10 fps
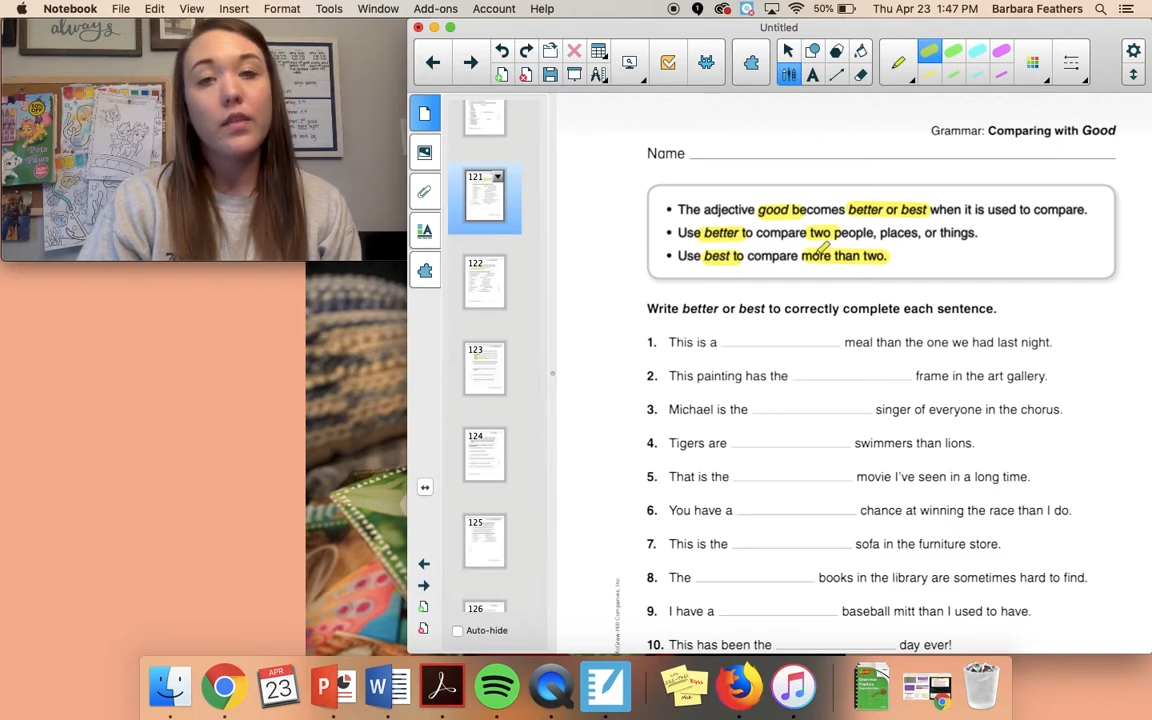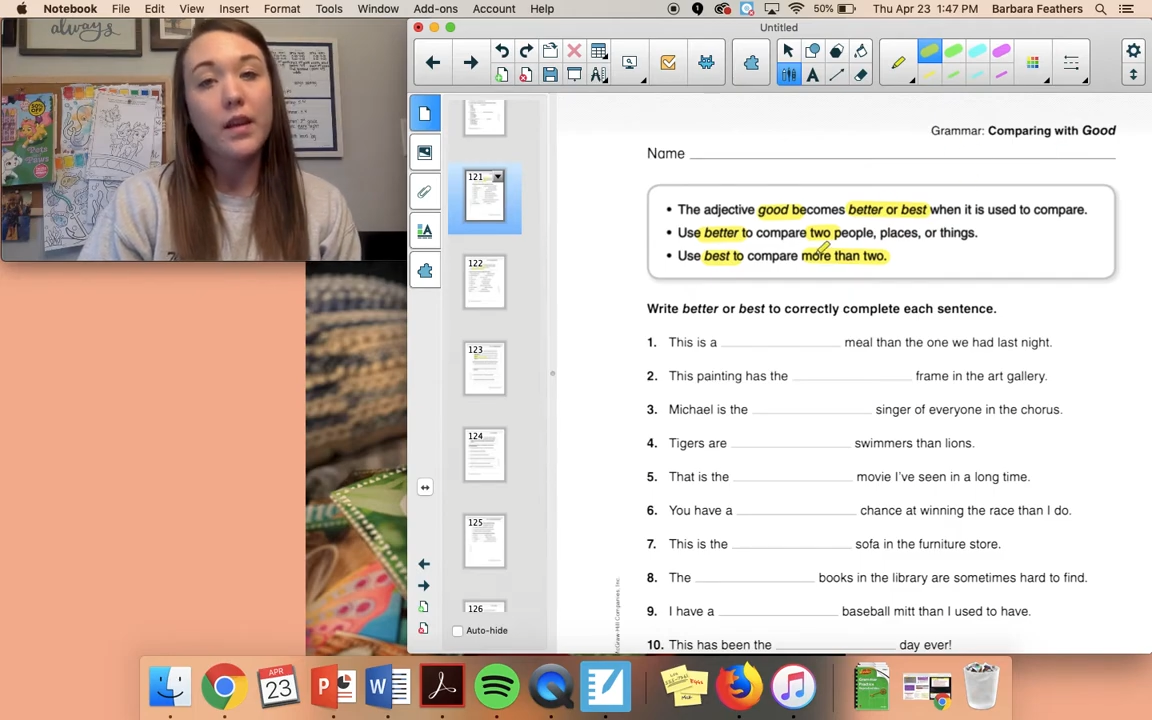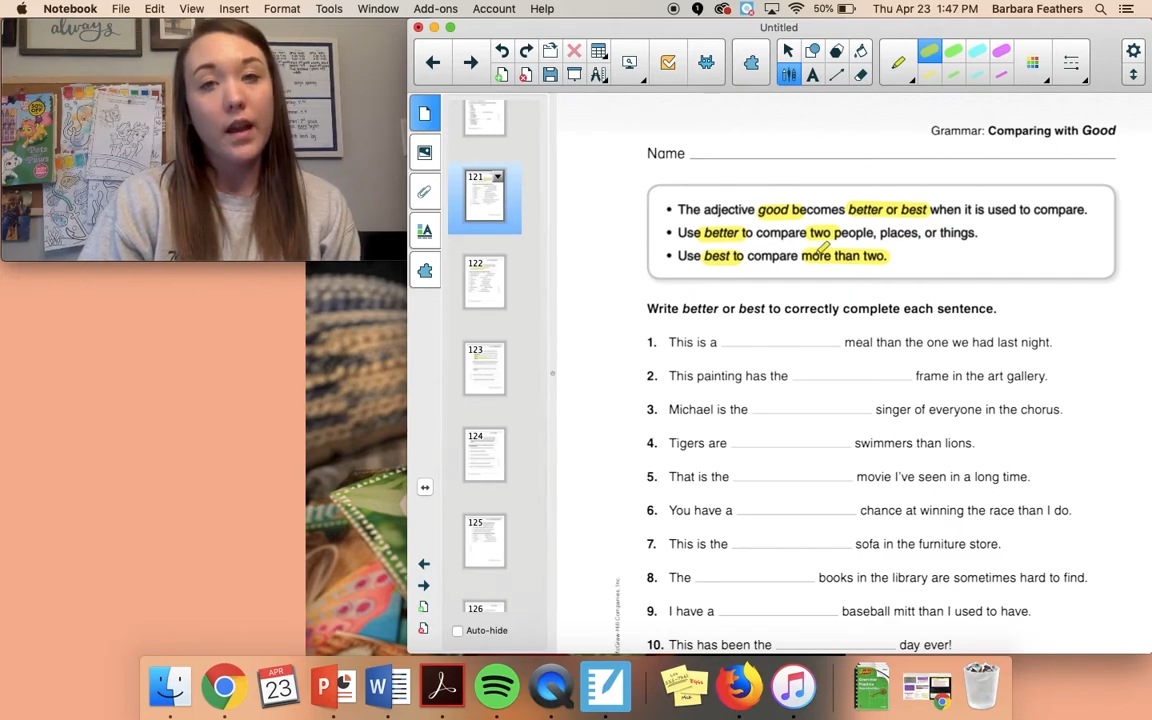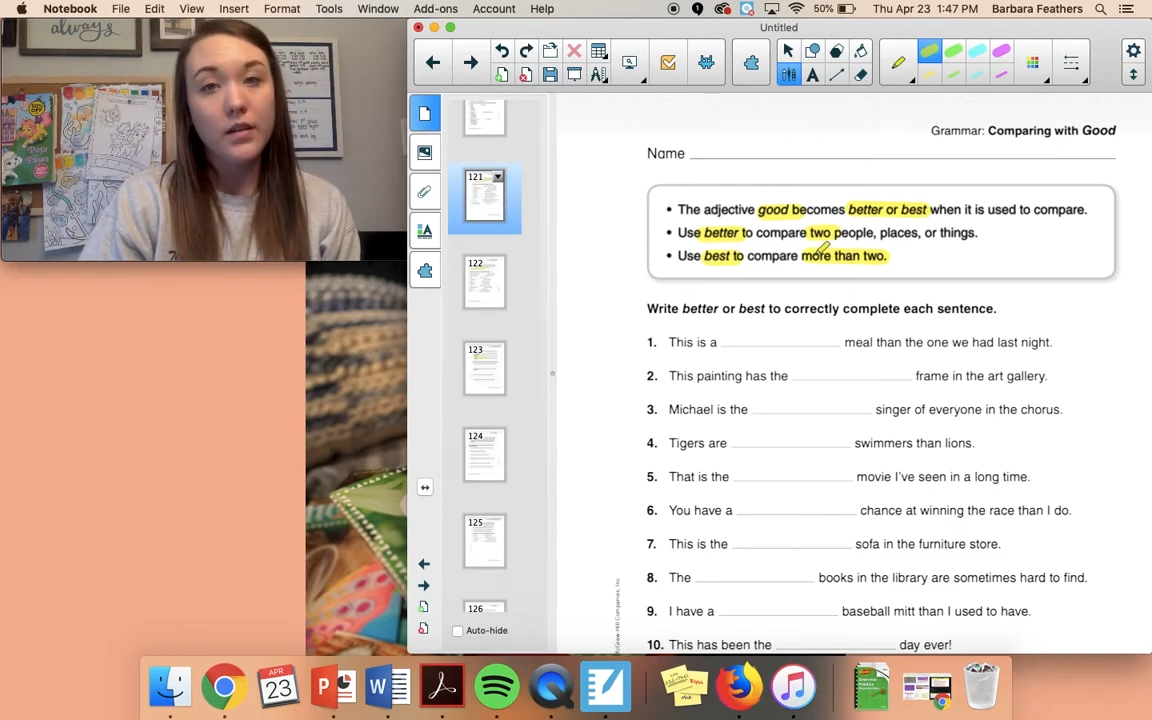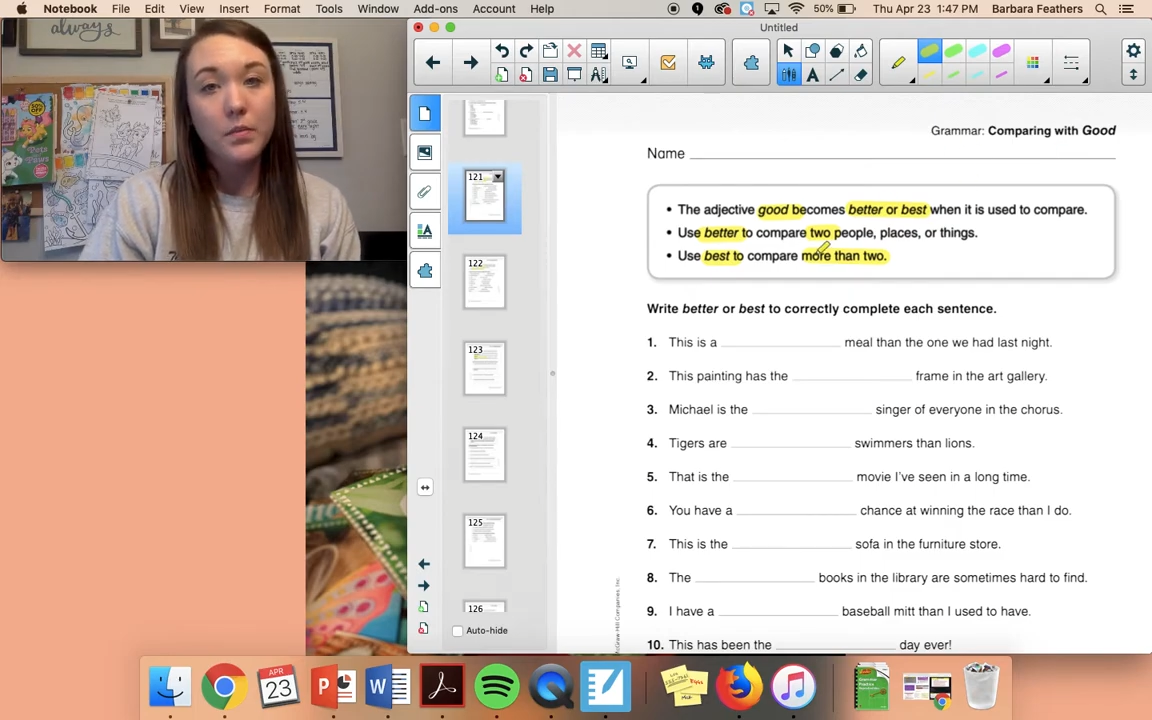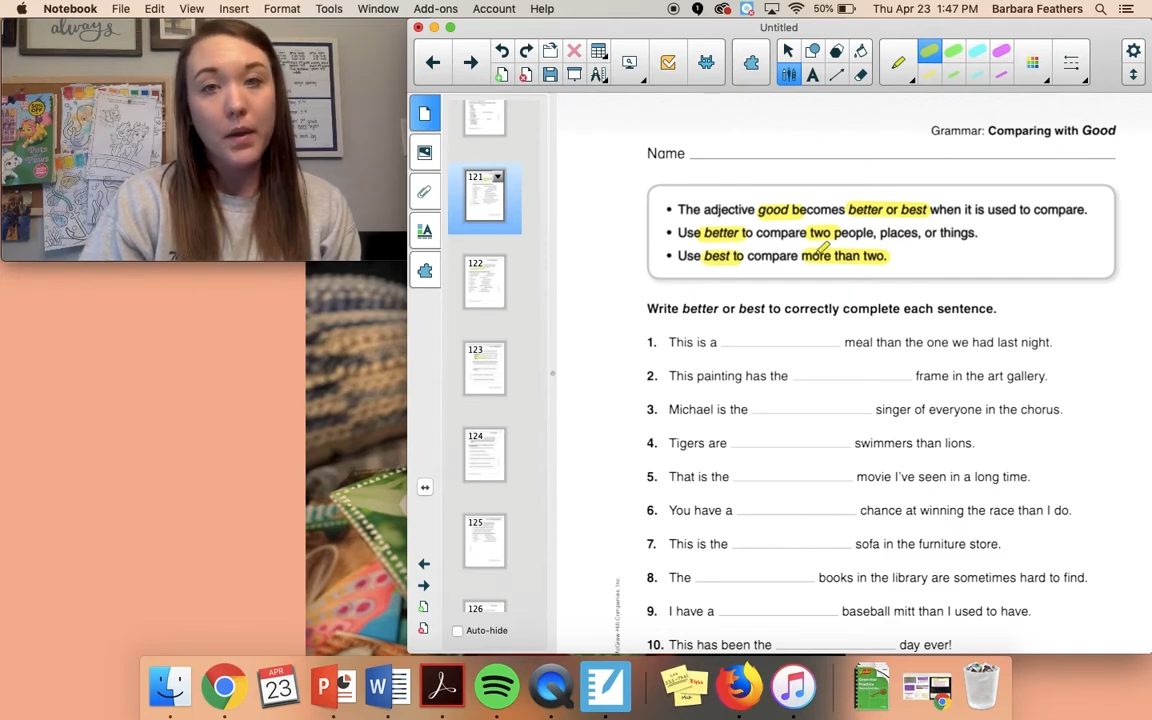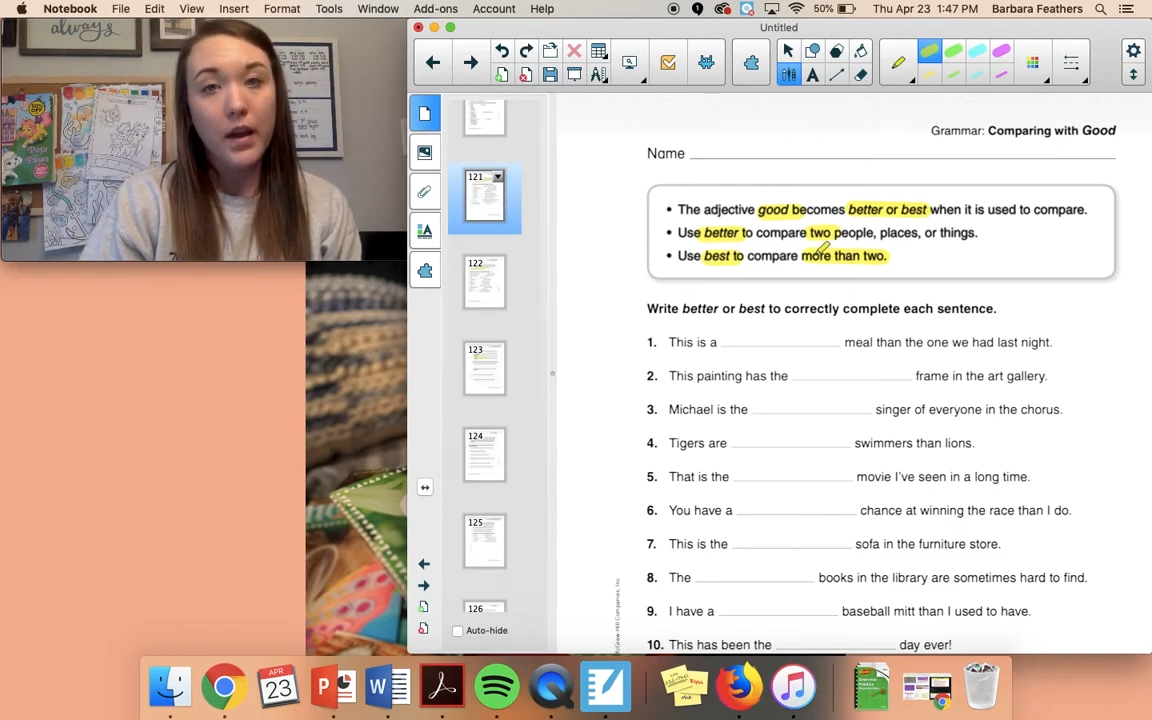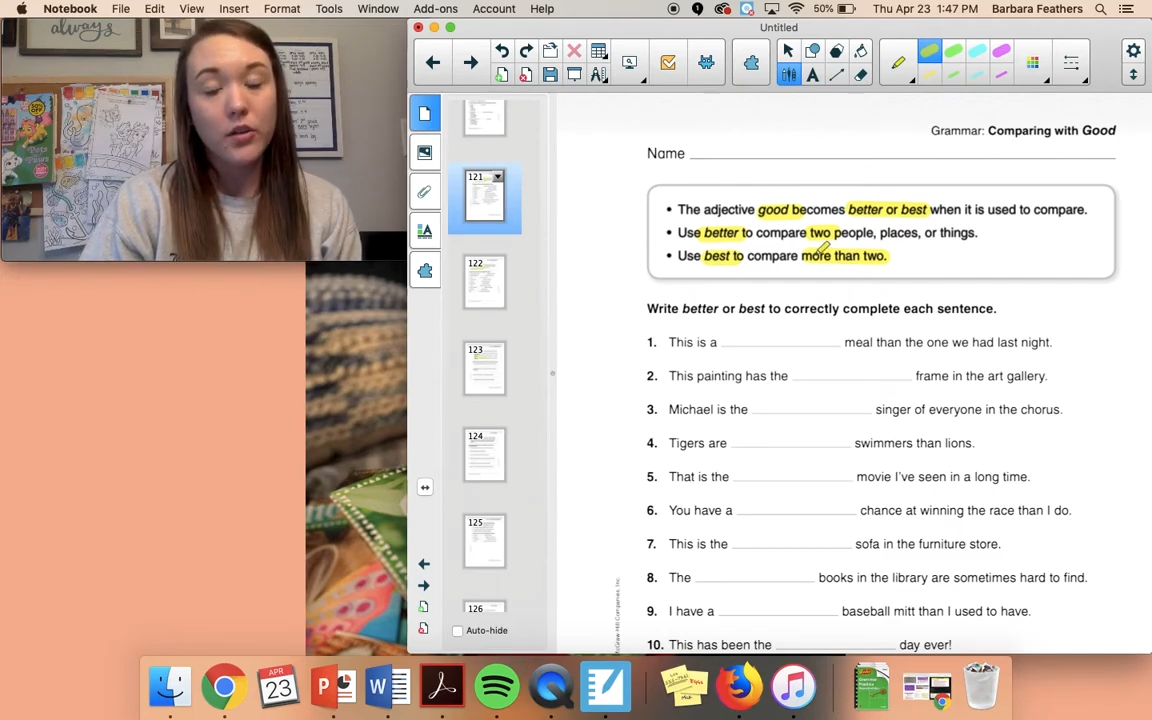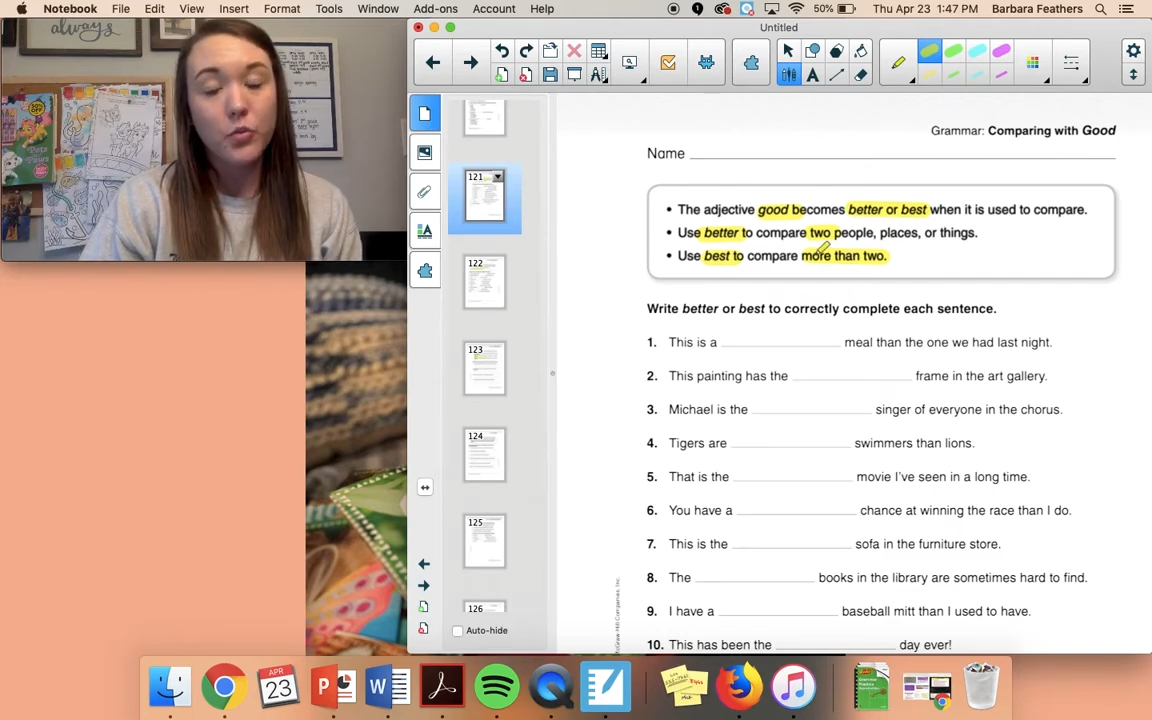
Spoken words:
next page,